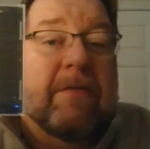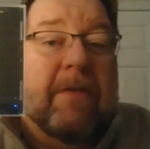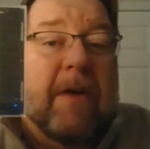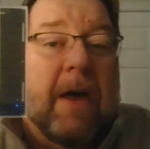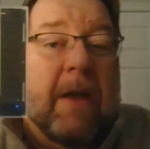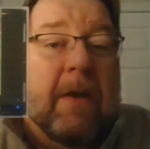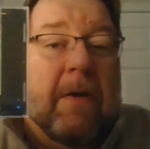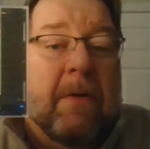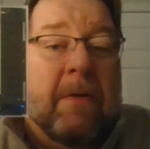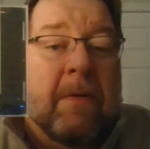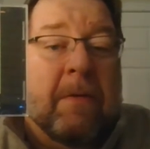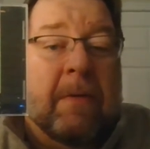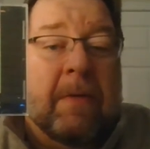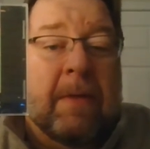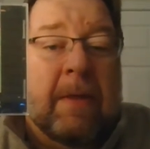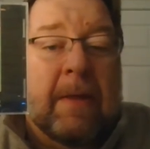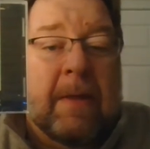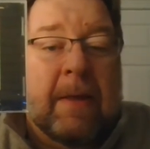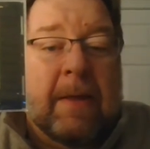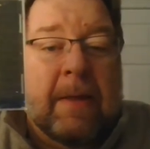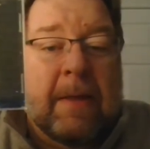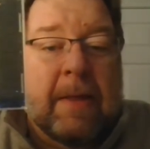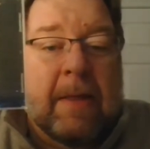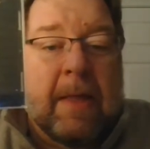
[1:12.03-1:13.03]
vinyl.
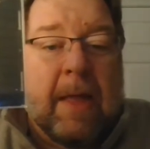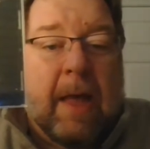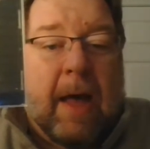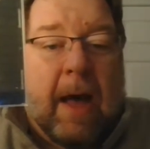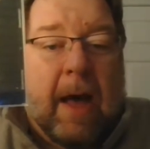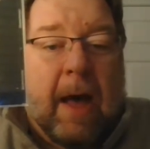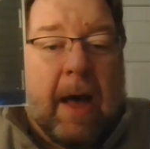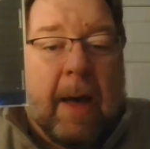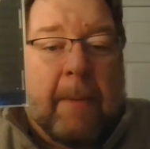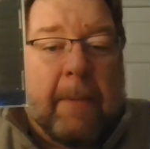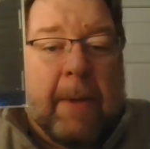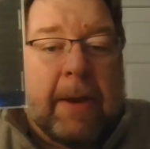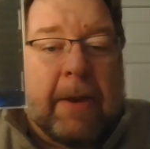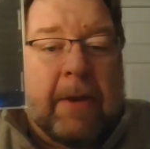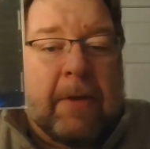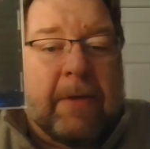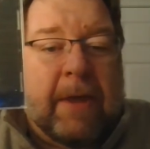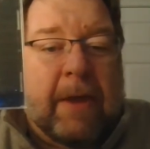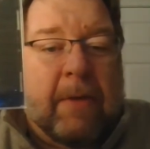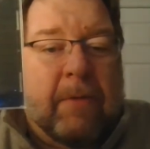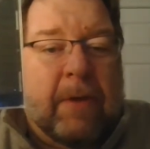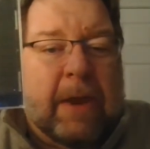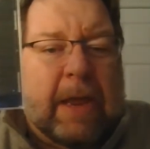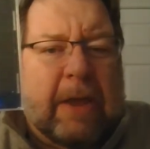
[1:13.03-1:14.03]
I know
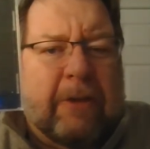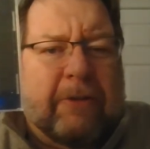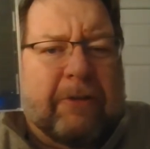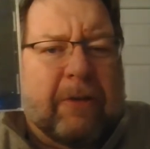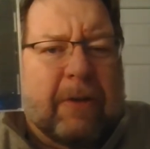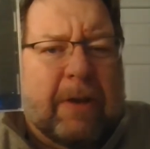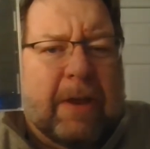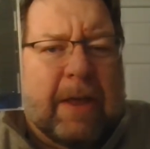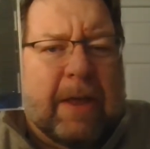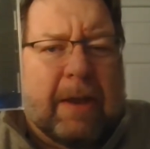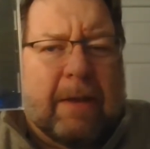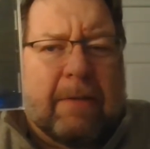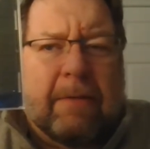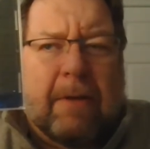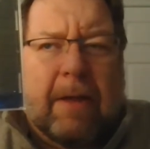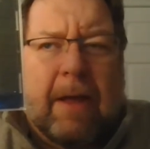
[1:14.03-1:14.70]
they reissued it